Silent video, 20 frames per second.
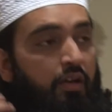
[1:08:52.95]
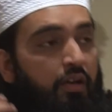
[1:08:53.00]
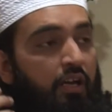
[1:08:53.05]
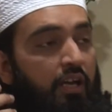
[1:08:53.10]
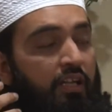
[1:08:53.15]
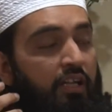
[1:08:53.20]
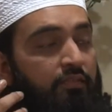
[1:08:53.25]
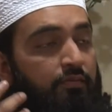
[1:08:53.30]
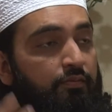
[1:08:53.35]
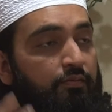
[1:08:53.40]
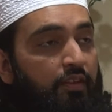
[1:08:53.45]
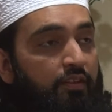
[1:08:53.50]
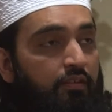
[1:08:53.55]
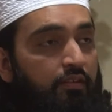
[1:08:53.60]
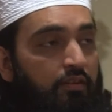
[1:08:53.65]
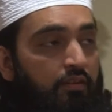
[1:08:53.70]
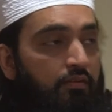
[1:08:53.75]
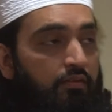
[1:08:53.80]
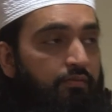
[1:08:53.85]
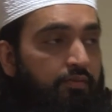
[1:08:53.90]
his
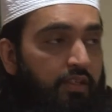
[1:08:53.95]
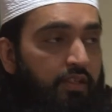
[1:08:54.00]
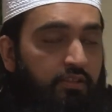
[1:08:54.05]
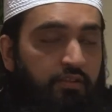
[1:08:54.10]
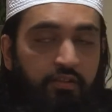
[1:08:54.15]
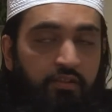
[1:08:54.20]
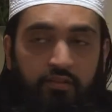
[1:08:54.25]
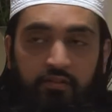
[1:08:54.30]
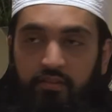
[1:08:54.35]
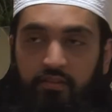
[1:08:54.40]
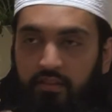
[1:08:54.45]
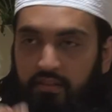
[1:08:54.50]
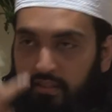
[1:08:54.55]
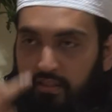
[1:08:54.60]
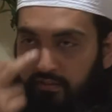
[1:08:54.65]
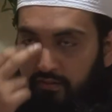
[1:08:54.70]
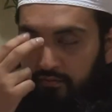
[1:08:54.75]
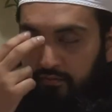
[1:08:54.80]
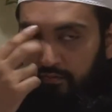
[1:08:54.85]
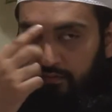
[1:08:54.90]
physical features,
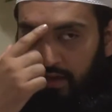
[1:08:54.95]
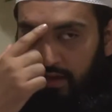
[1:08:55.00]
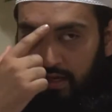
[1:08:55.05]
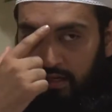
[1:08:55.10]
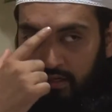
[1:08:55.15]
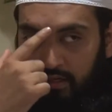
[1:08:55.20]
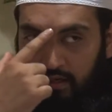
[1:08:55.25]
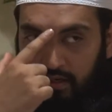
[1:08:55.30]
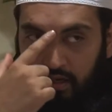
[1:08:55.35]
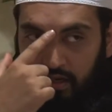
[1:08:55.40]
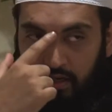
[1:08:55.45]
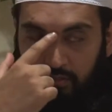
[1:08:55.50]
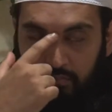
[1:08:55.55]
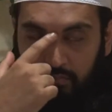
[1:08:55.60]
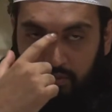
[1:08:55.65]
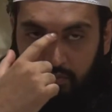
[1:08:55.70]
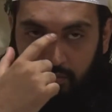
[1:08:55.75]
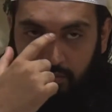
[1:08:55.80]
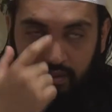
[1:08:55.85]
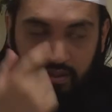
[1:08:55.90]
this vein in
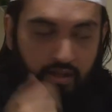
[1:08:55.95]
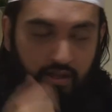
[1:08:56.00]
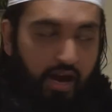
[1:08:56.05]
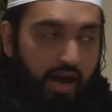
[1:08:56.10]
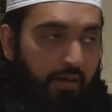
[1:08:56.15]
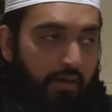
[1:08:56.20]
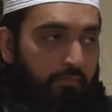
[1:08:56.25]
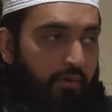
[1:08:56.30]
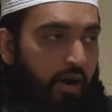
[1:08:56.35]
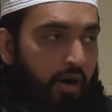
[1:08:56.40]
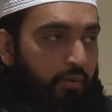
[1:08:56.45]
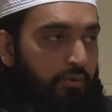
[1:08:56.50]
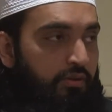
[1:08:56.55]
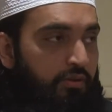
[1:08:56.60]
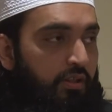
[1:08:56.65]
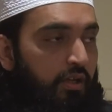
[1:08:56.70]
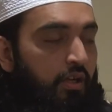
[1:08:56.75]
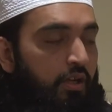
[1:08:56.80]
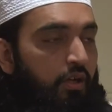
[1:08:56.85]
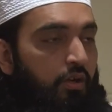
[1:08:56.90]
between the eyebrows,